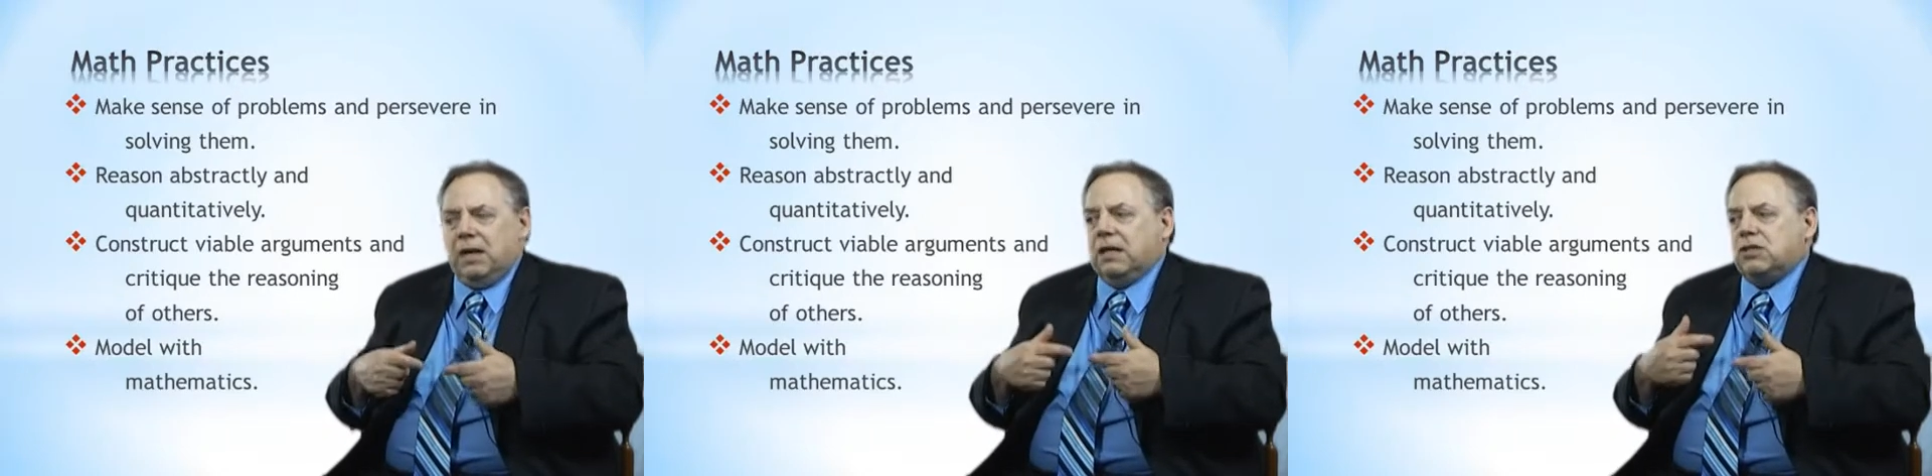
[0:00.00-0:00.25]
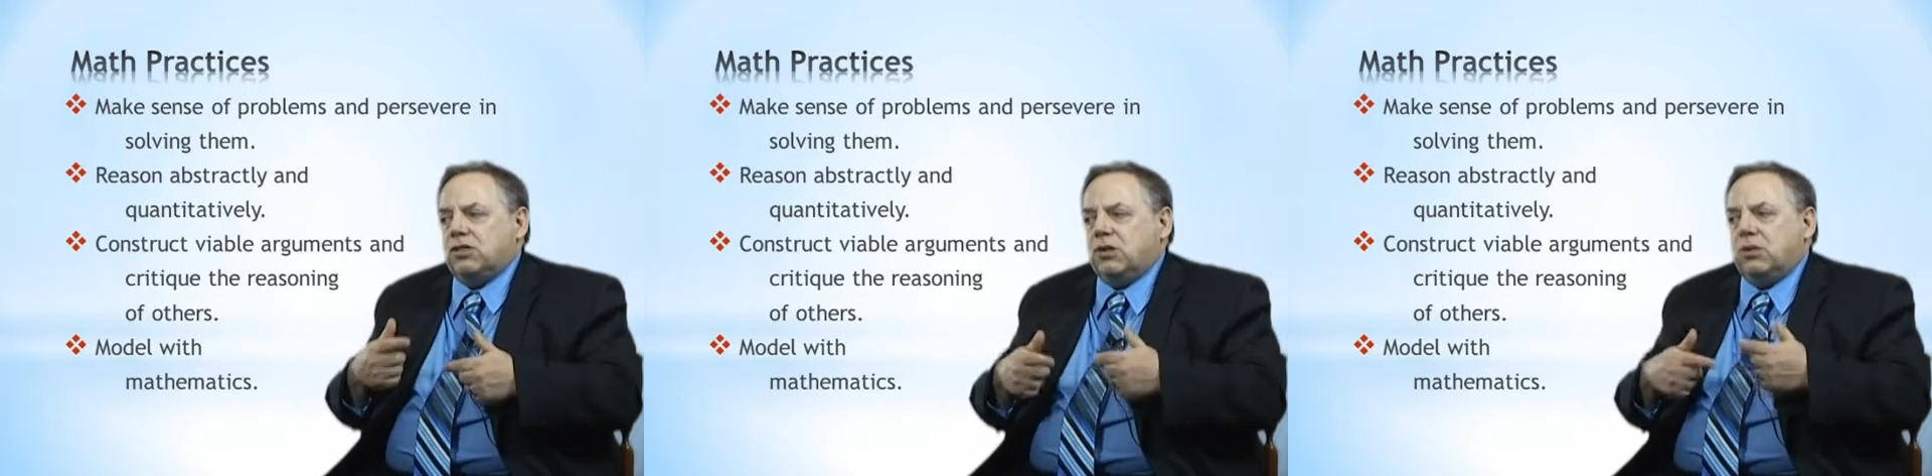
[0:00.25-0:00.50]

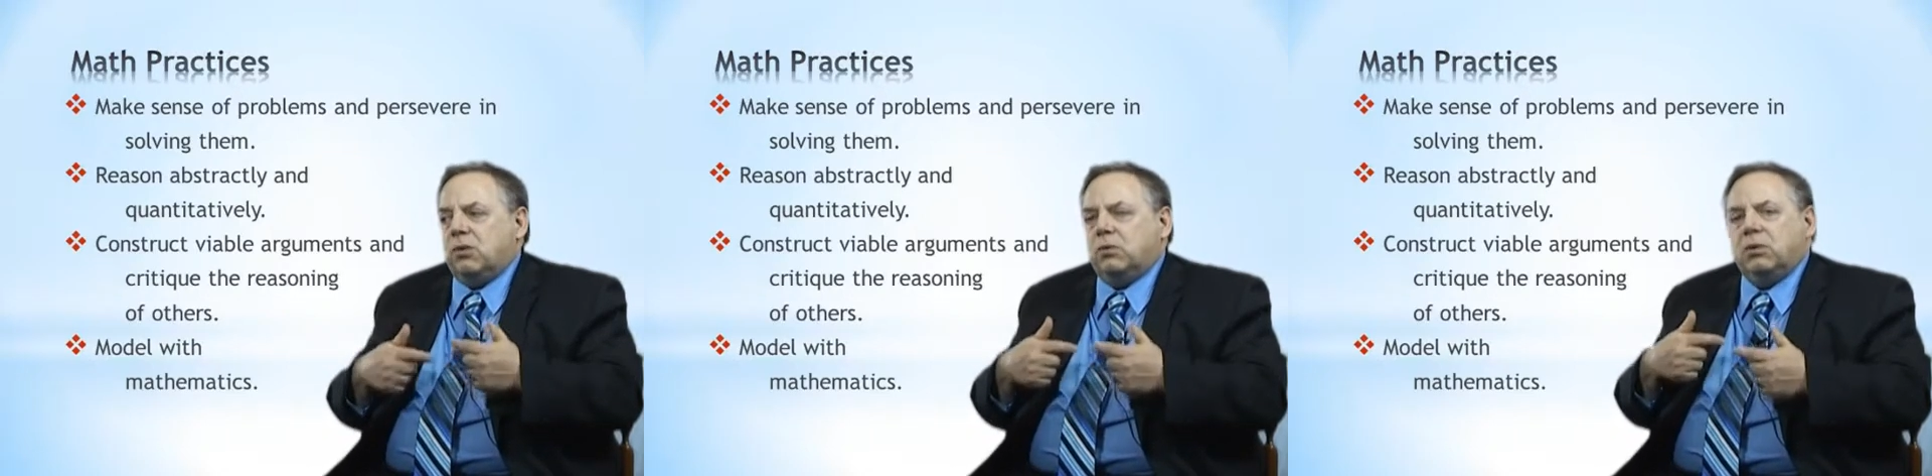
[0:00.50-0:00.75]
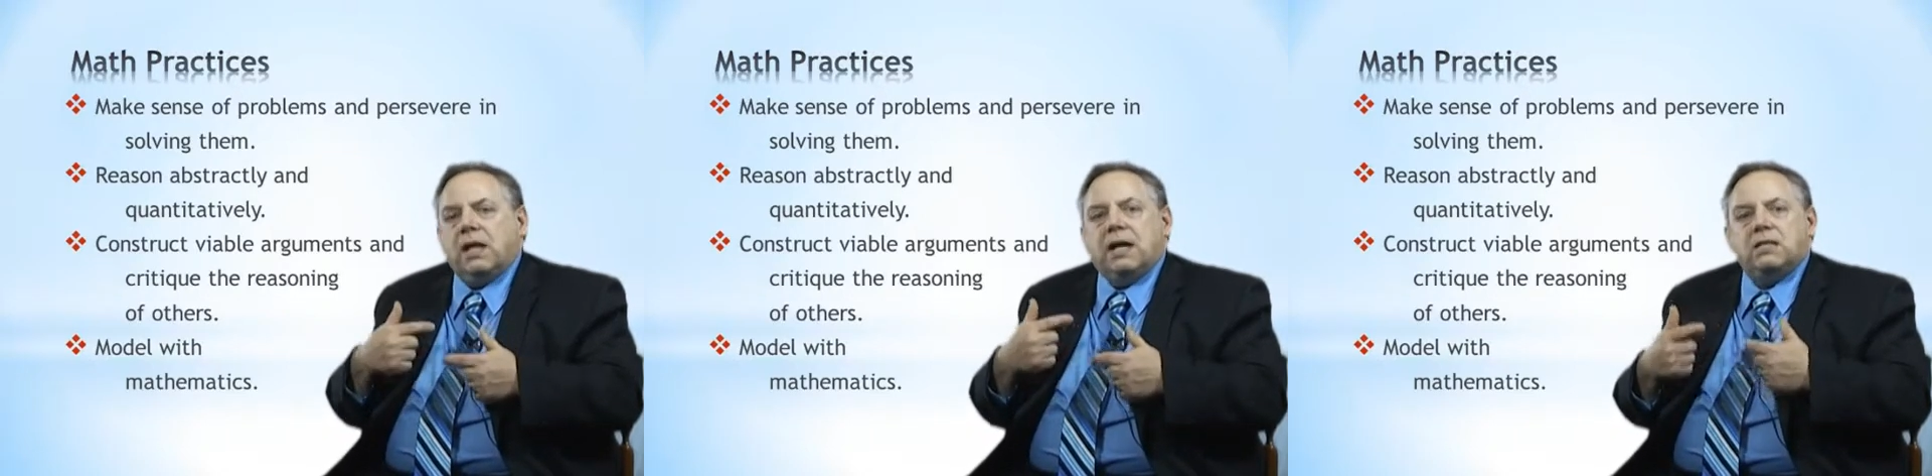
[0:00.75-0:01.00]
And so
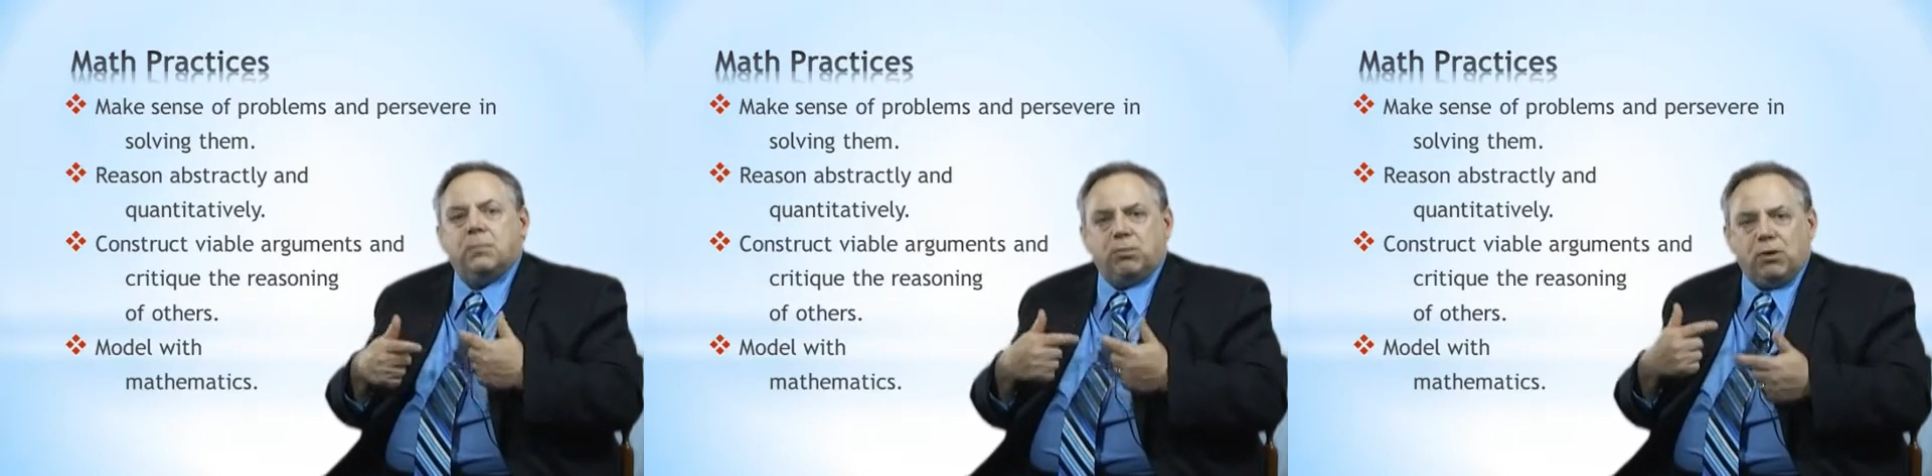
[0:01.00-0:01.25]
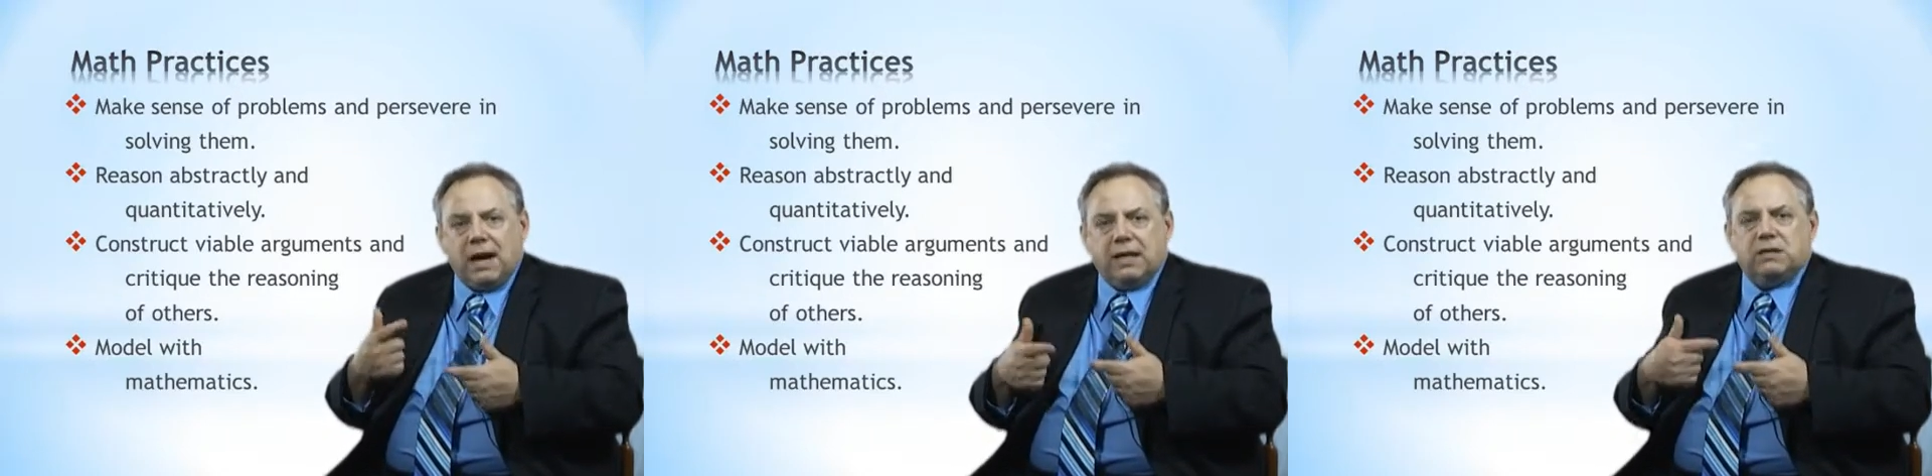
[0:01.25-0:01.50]
that's a
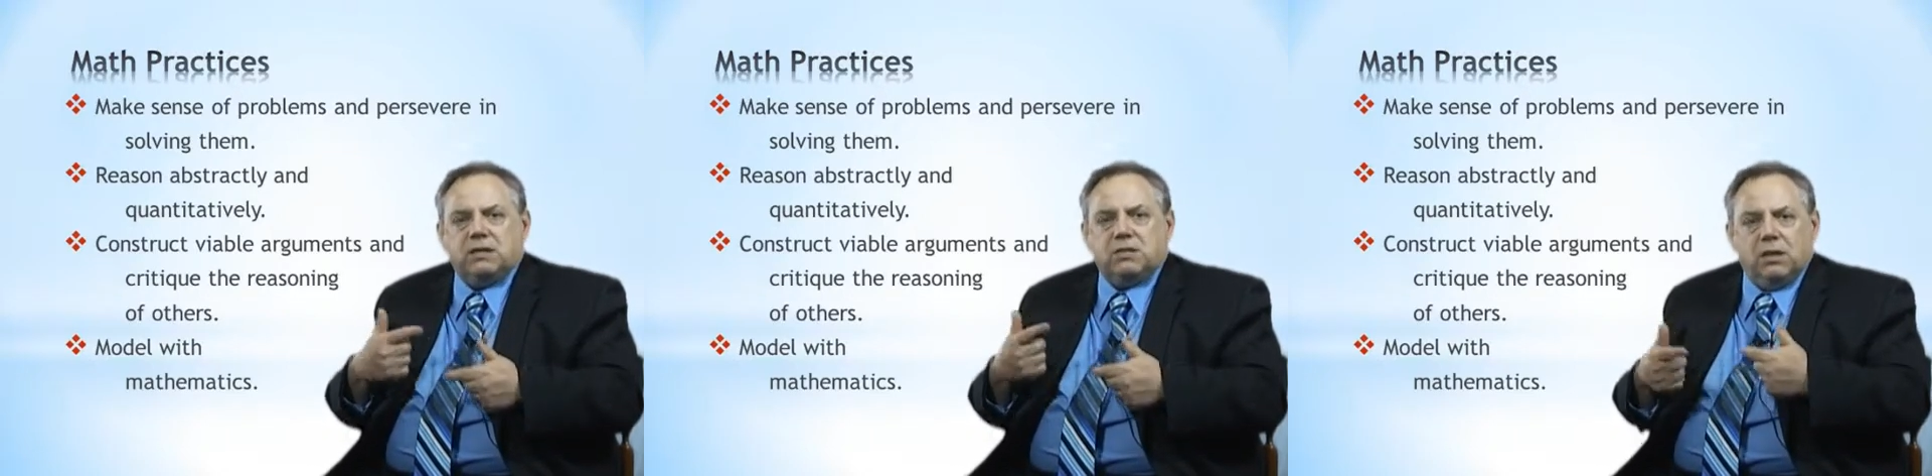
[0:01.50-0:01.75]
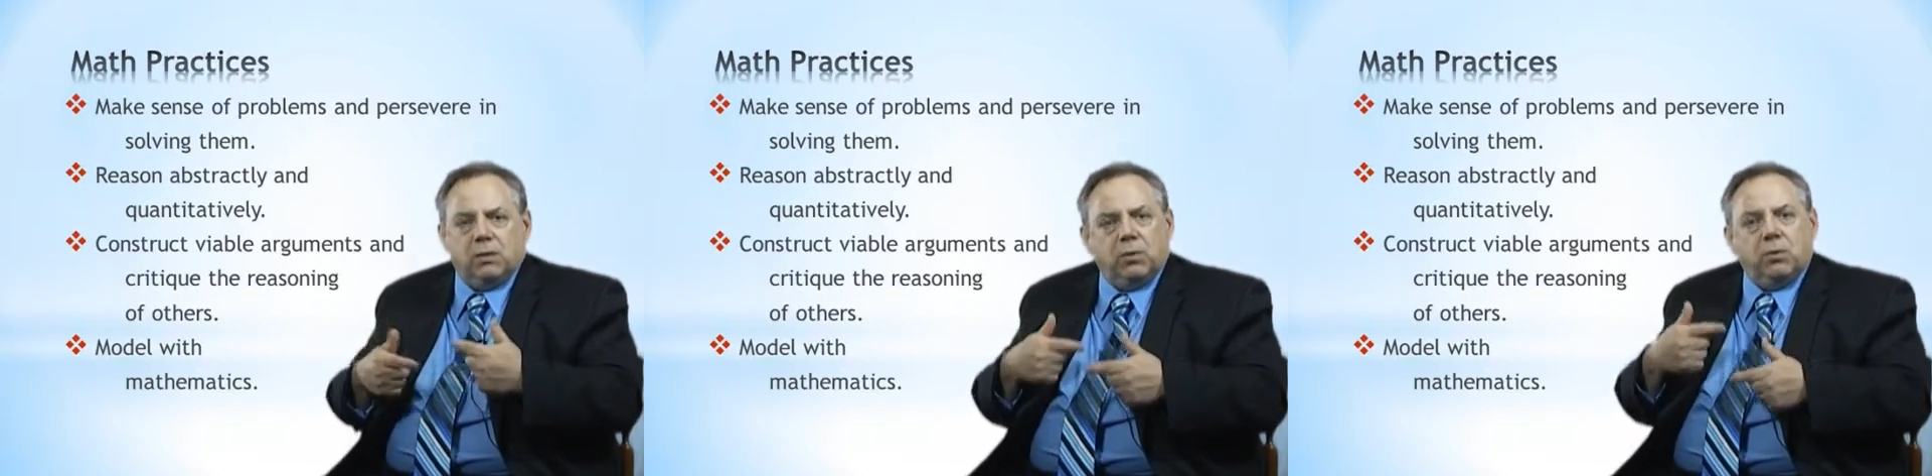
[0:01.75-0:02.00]
practice
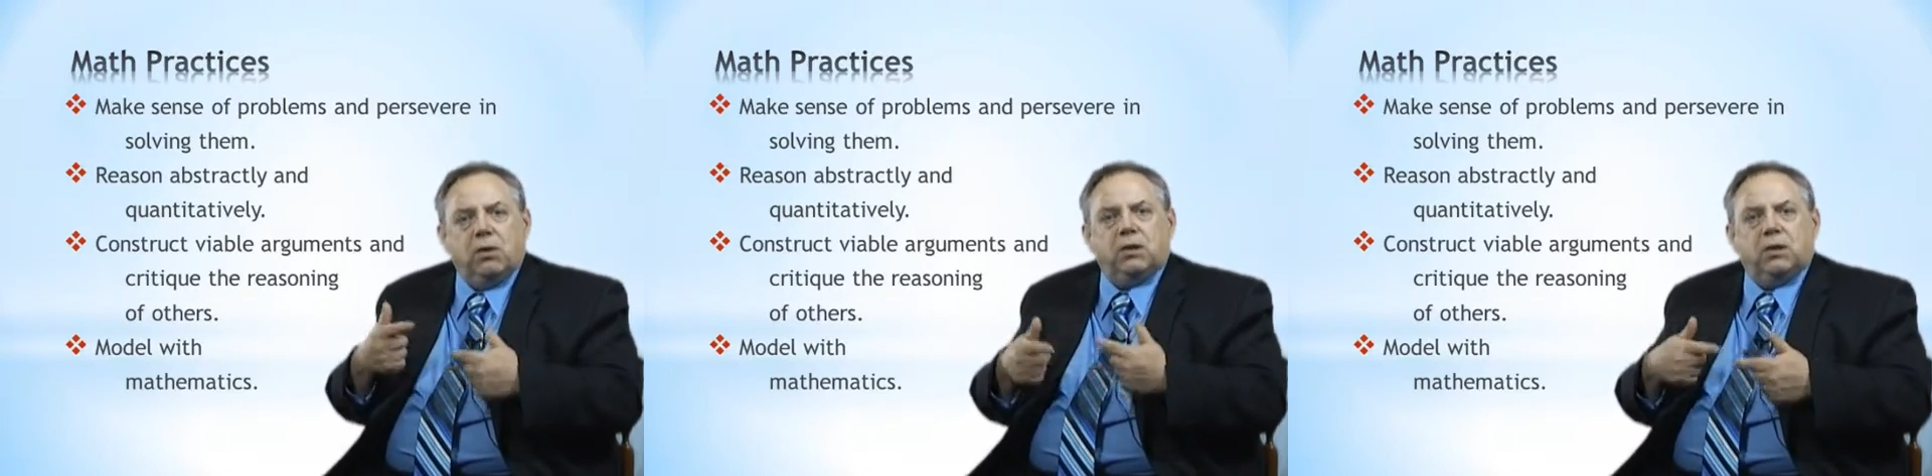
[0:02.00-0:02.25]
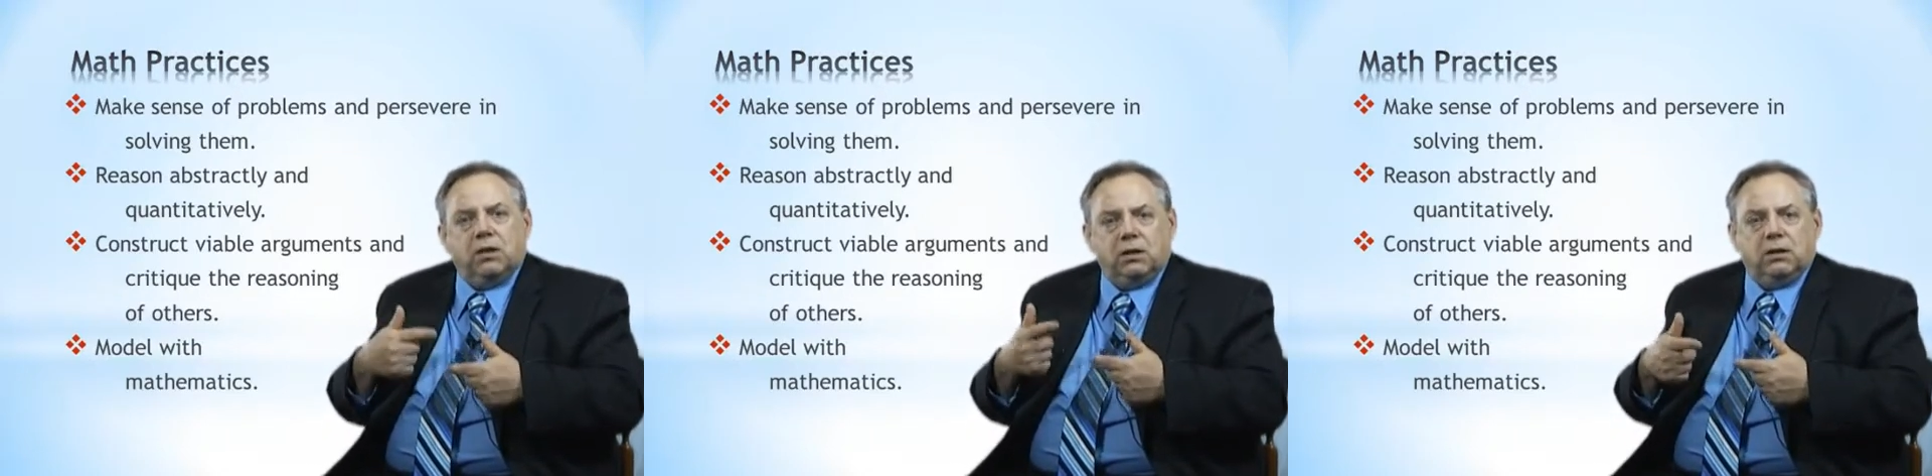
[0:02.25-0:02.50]
that we want
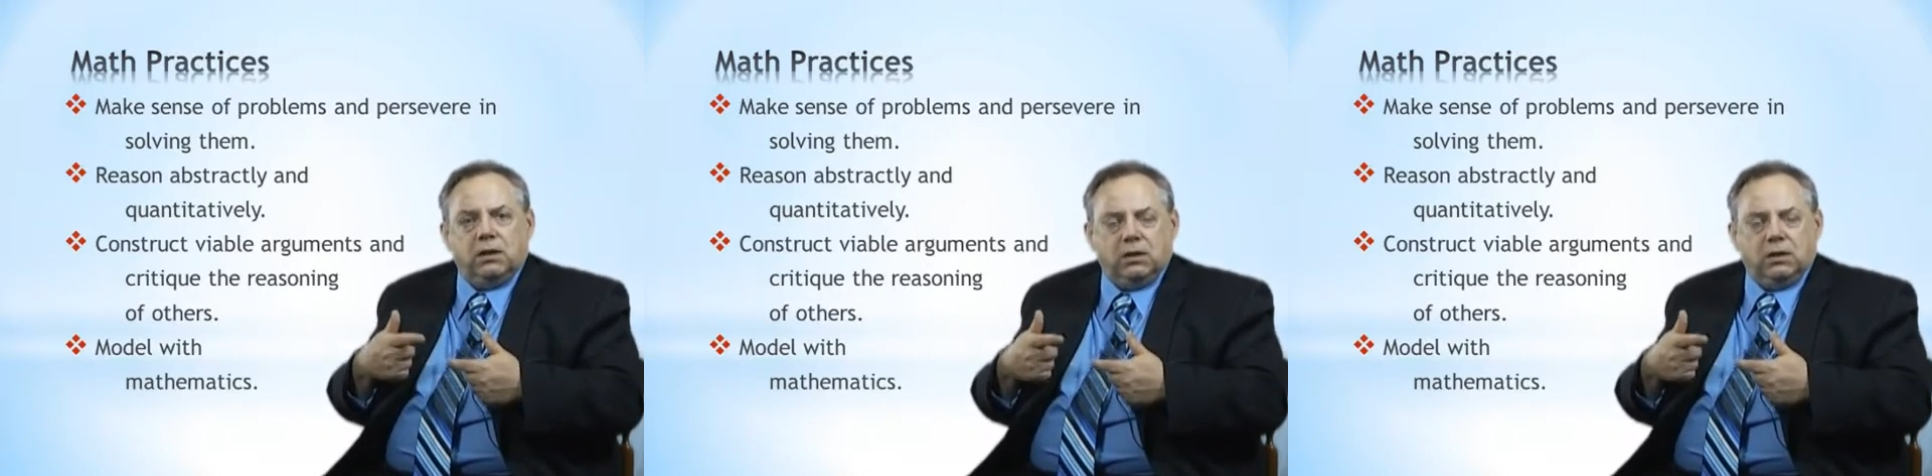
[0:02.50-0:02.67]
to